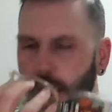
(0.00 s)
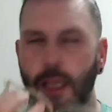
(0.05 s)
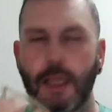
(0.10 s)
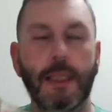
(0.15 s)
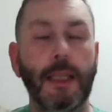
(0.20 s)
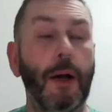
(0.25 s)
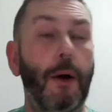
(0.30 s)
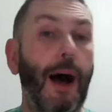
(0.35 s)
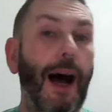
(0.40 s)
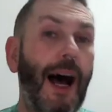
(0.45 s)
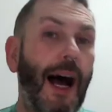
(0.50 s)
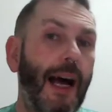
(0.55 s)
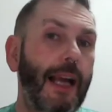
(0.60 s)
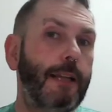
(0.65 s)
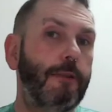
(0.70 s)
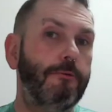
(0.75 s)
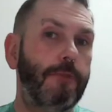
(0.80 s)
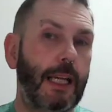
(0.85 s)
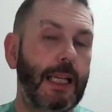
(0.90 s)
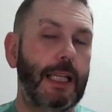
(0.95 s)
Now I
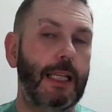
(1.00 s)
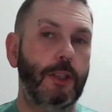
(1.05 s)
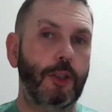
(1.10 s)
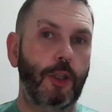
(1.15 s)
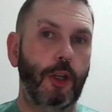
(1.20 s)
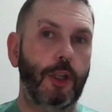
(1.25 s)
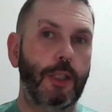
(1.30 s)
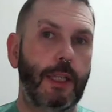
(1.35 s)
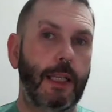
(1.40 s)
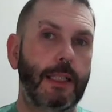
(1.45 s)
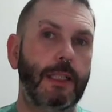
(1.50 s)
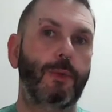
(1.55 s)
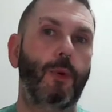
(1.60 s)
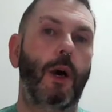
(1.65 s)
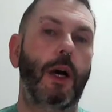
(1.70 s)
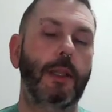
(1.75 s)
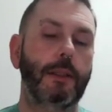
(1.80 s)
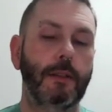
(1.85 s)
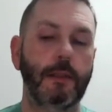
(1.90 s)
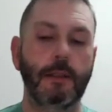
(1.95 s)
really enjoyed this
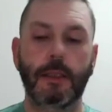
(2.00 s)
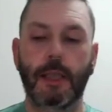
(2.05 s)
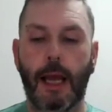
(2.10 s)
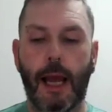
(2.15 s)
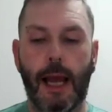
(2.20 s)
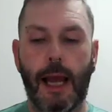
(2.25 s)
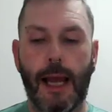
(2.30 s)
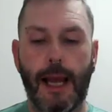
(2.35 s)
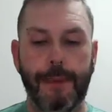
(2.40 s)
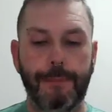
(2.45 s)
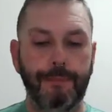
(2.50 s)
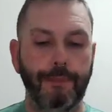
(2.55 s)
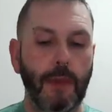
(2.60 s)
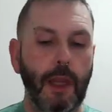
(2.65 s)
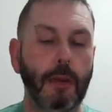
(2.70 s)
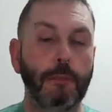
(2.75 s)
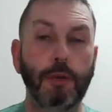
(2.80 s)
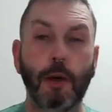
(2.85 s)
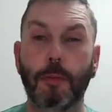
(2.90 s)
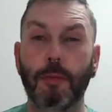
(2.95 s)
one,
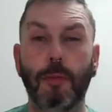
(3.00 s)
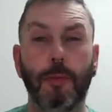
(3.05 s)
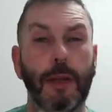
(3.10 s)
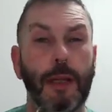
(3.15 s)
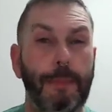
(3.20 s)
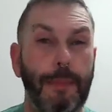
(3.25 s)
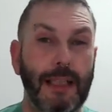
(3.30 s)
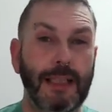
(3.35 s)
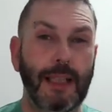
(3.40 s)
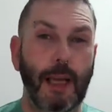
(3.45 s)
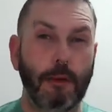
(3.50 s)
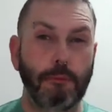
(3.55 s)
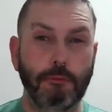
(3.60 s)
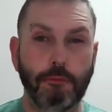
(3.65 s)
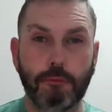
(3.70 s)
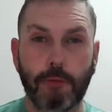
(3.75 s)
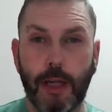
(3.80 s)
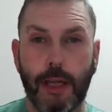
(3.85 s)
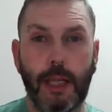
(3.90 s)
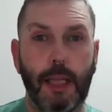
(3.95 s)
probably because I
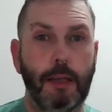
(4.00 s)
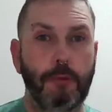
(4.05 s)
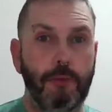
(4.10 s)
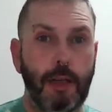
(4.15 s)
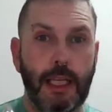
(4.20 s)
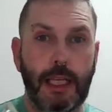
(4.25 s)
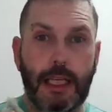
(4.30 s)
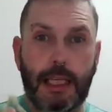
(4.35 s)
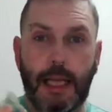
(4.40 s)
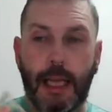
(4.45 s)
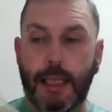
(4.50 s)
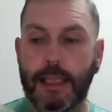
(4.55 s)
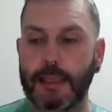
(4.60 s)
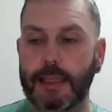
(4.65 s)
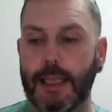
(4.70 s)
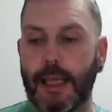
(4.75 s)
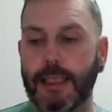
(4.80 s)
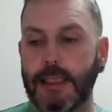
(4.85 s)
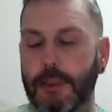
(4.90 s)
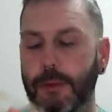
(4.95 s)
really like
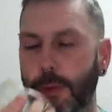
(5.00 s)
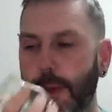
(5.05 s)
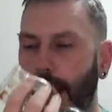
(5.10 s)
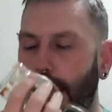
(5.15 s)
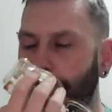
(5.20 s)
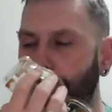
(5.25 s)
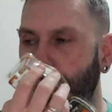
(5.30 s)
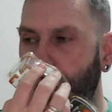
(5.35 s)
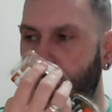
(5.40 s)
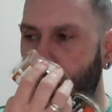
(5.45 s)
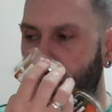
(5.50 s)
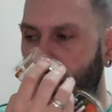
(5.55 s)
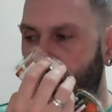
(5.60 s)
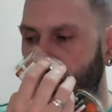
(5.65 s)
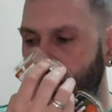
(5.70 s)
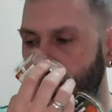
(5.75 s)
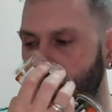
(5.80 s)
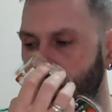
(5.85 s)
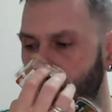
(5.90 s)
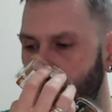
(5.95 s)
scents with amber in.